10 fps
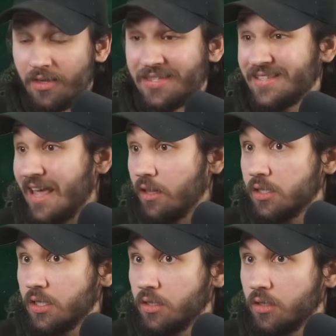
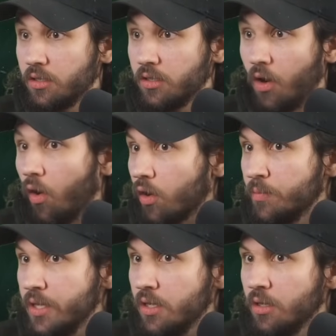Skeleton
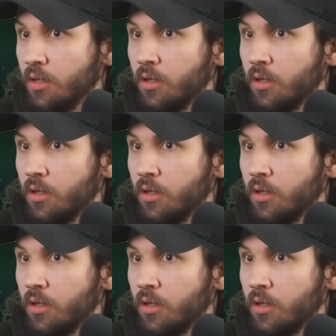Army?